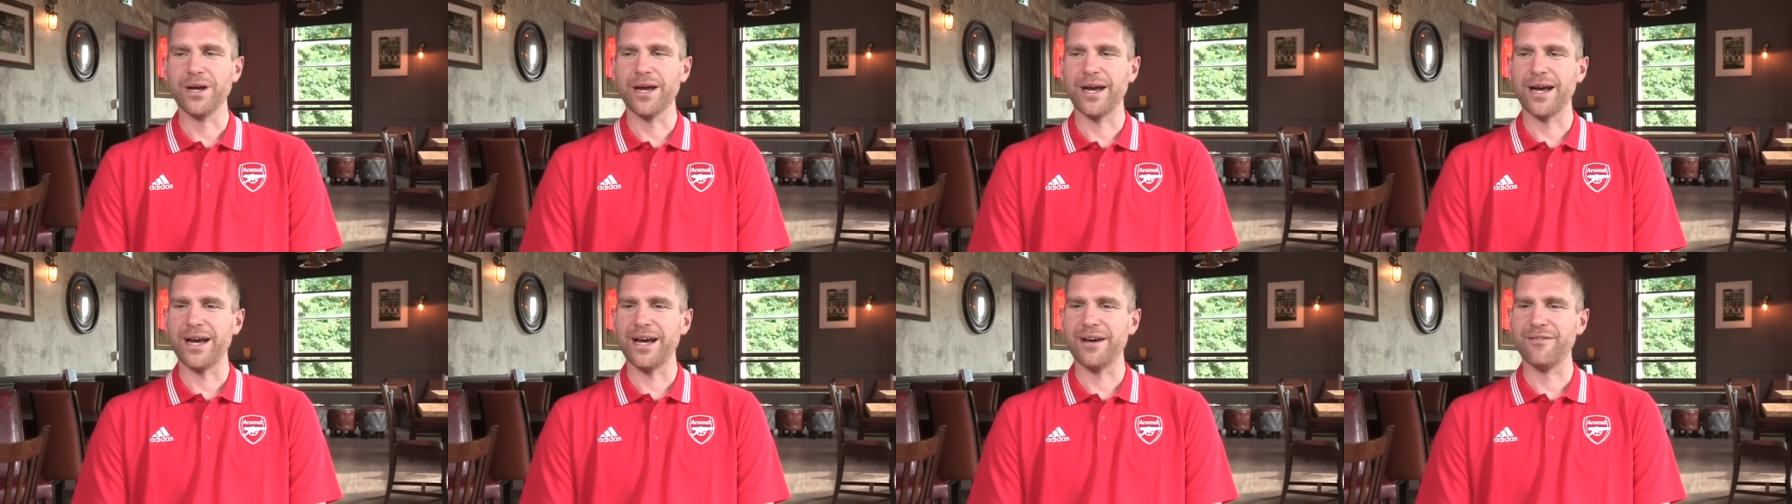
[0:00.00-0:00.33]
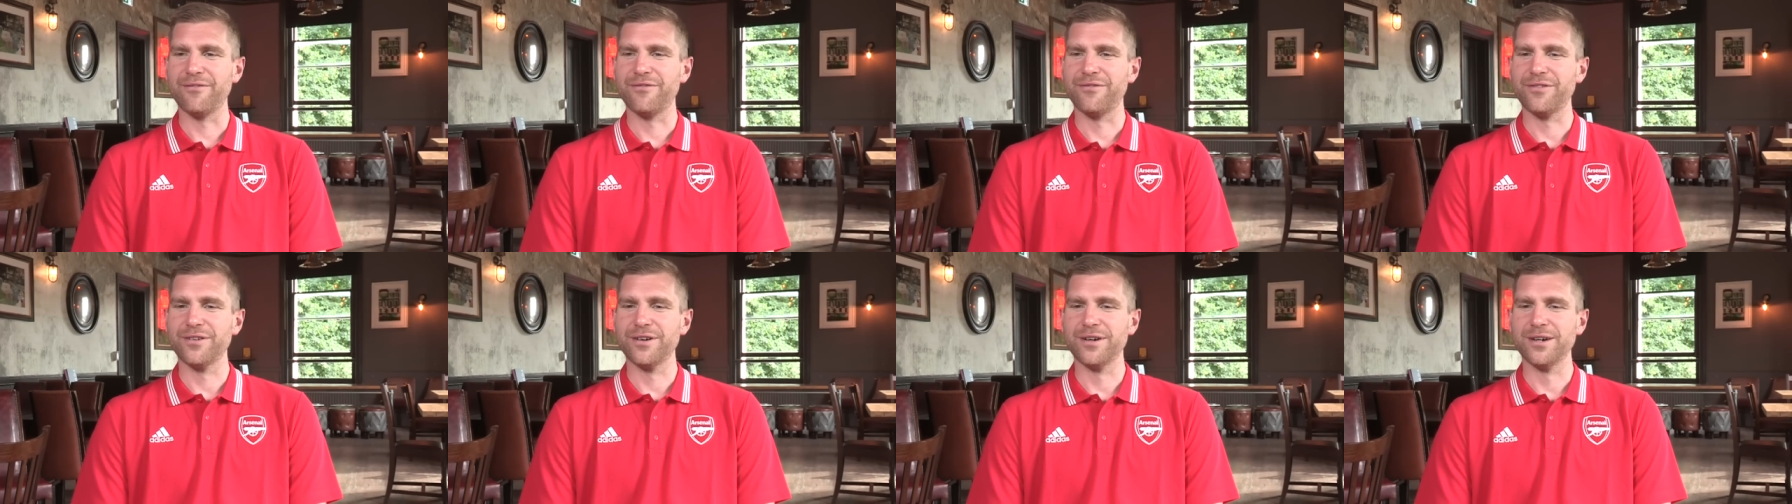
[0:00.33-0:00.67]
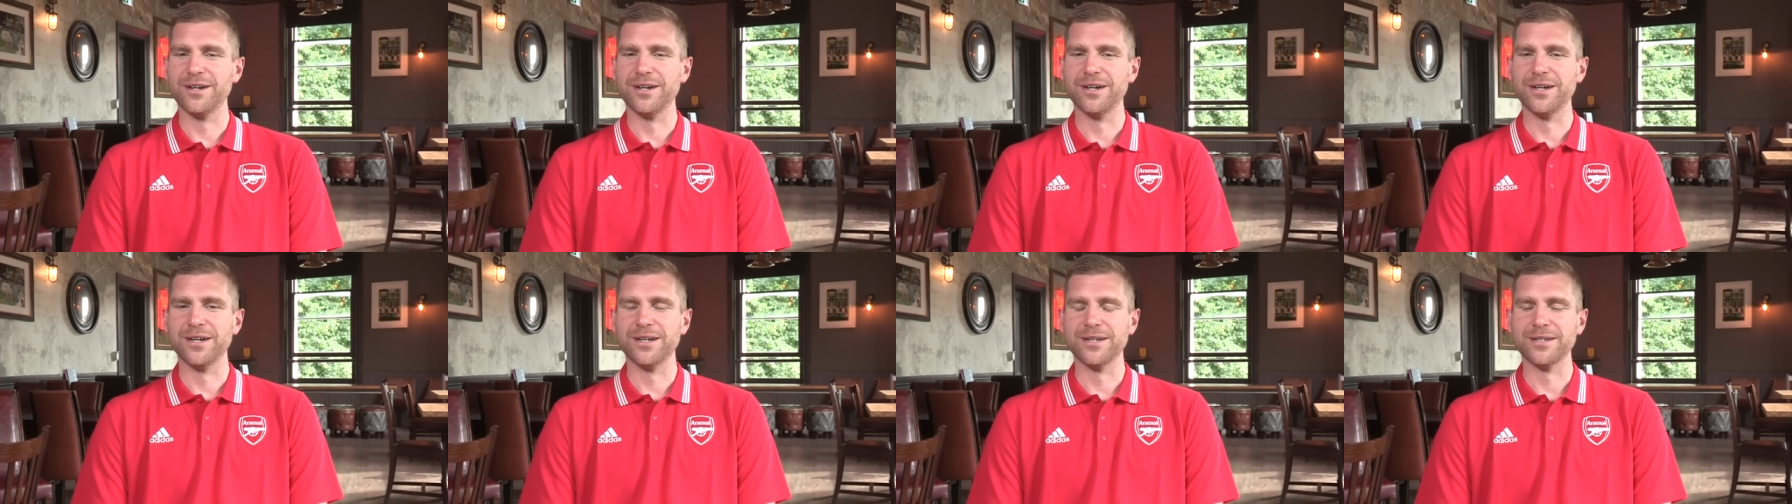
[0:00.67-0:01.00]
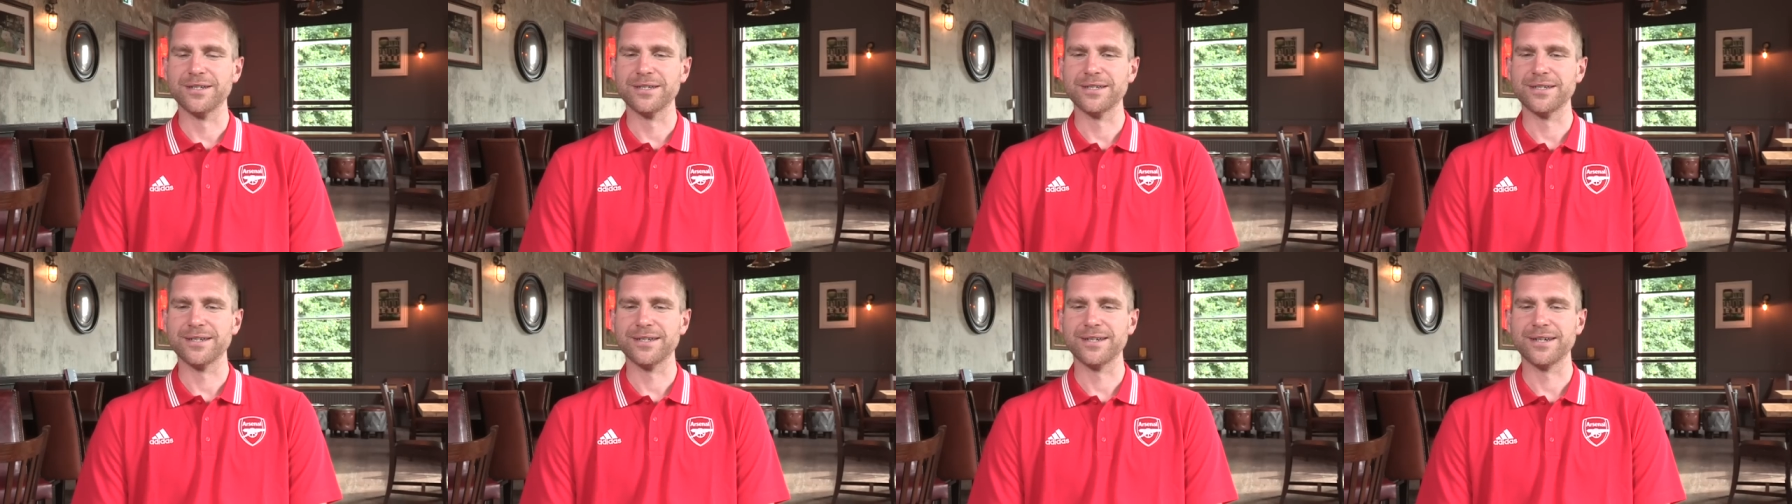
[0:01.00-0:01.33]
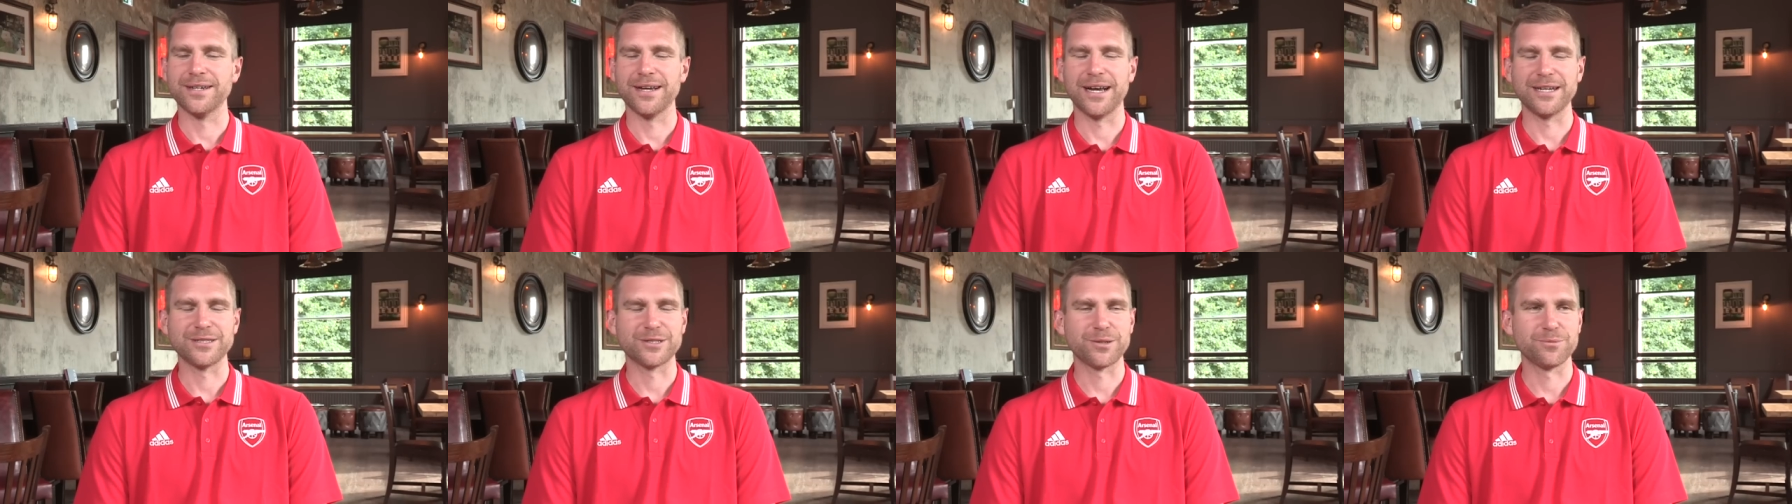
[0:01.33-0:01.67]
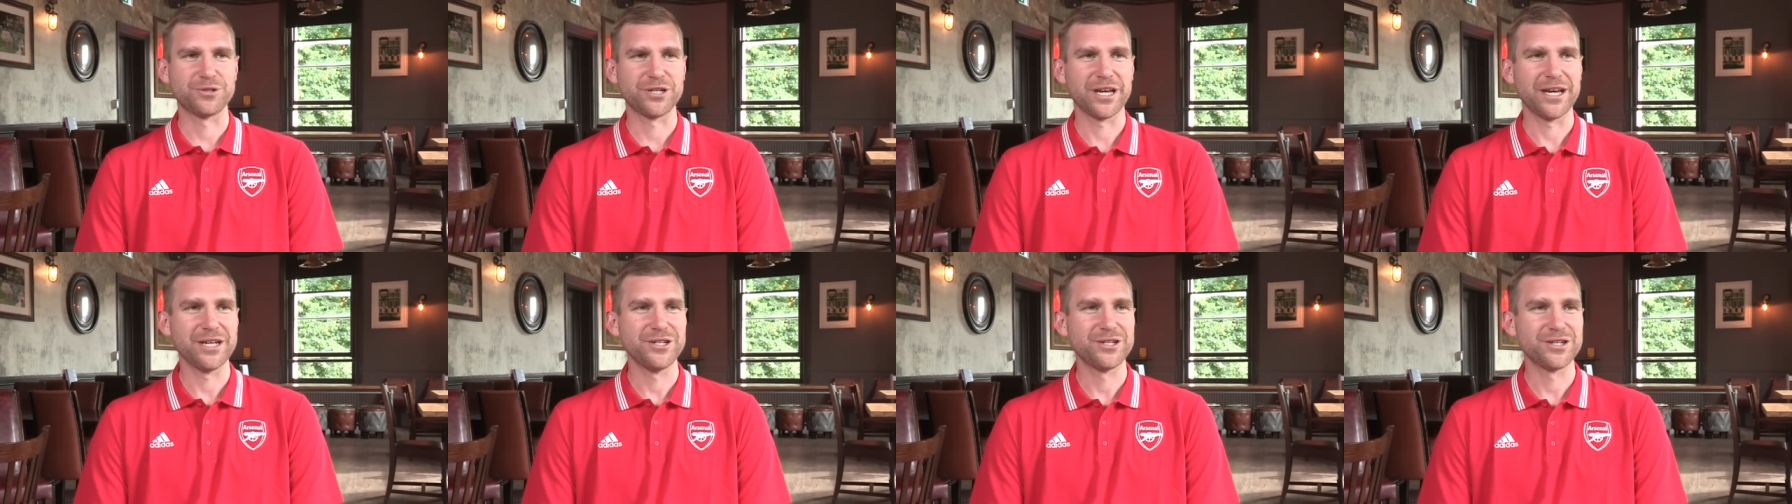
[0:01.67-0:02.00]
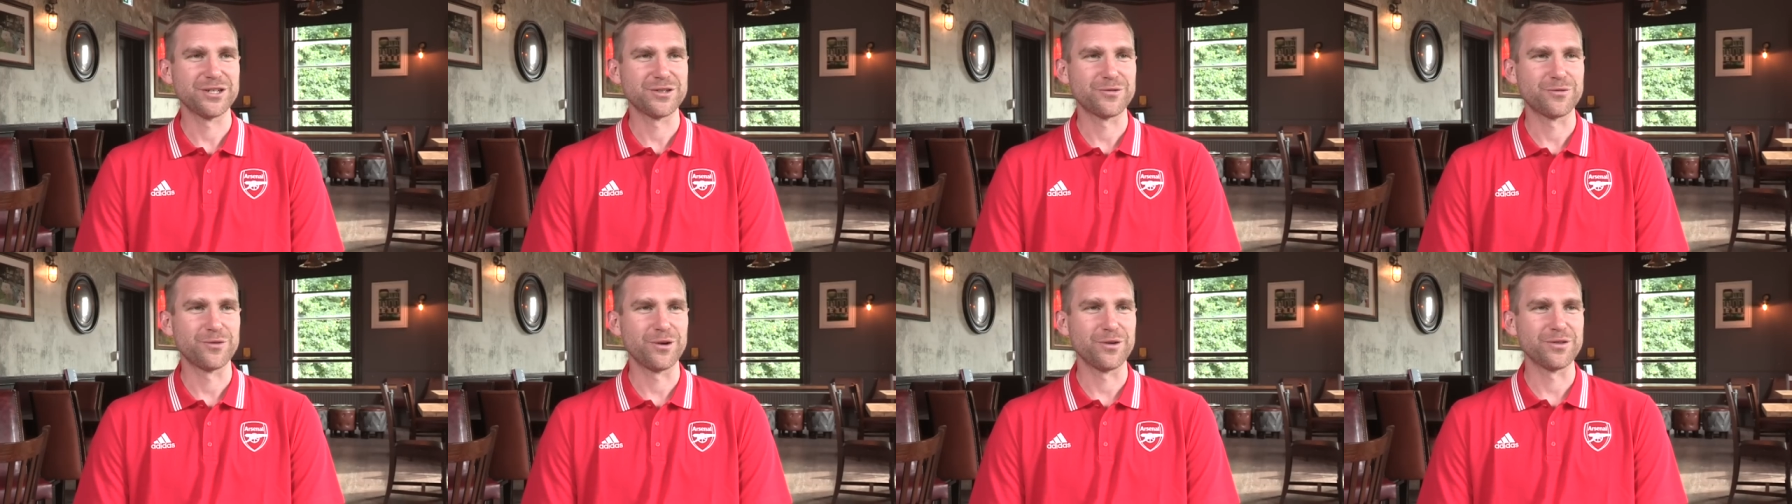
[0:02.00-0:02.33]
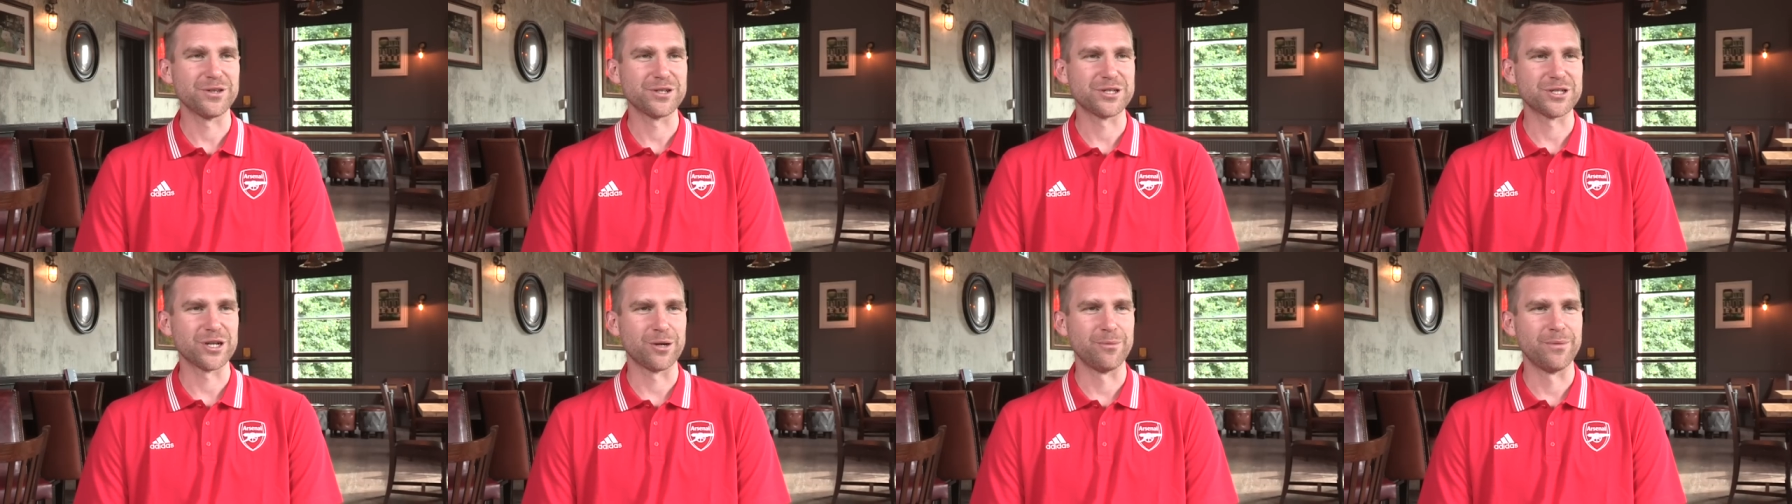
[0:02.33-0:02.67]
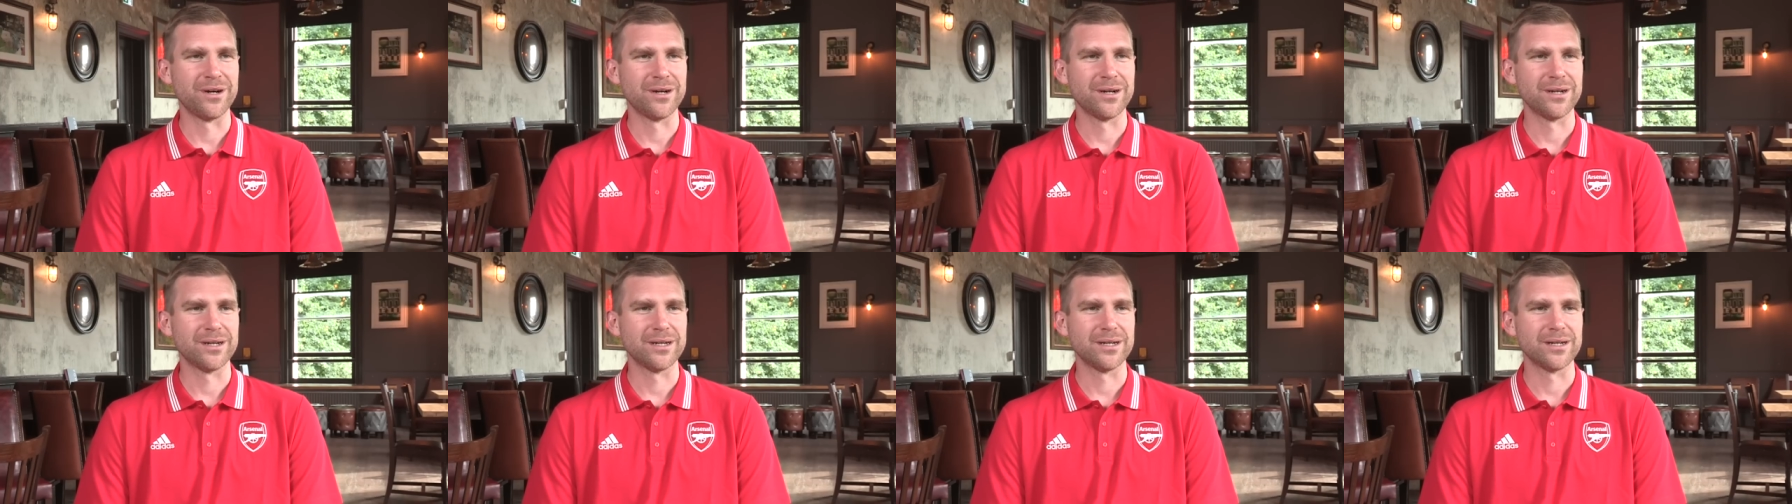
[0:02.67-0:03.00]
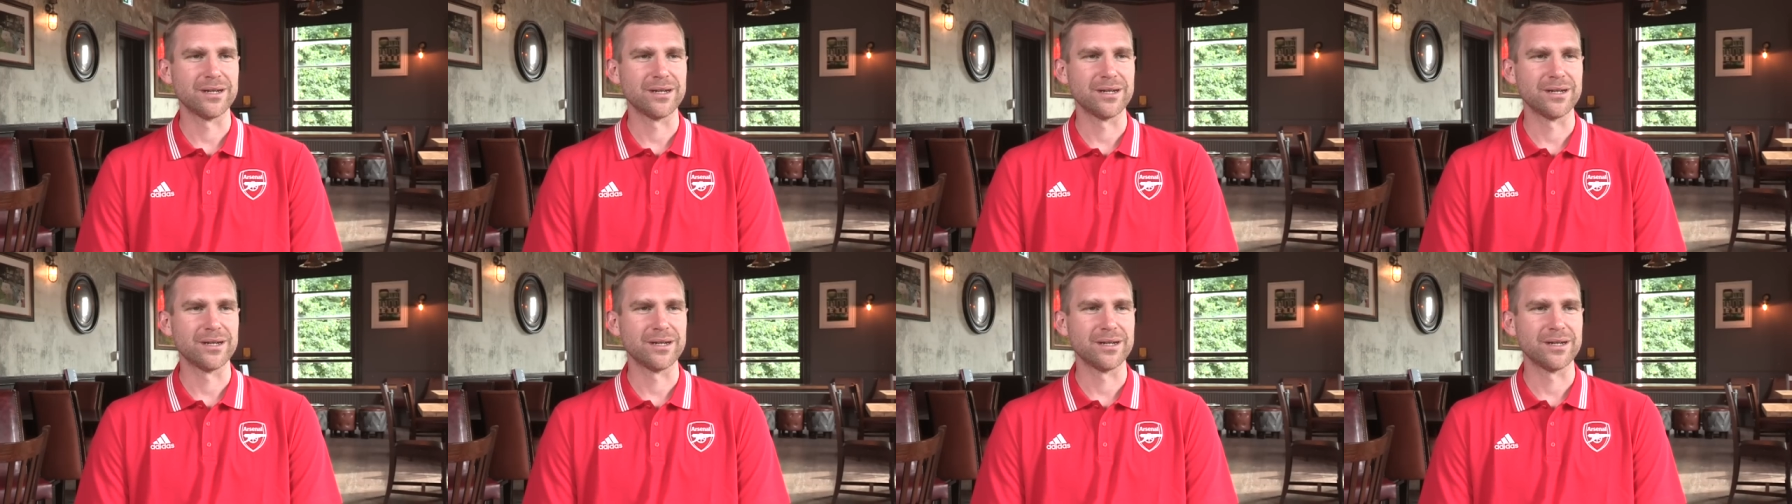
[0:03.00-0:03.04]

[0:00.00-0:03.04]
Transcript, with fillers: have uh, had some changes throughout the summer.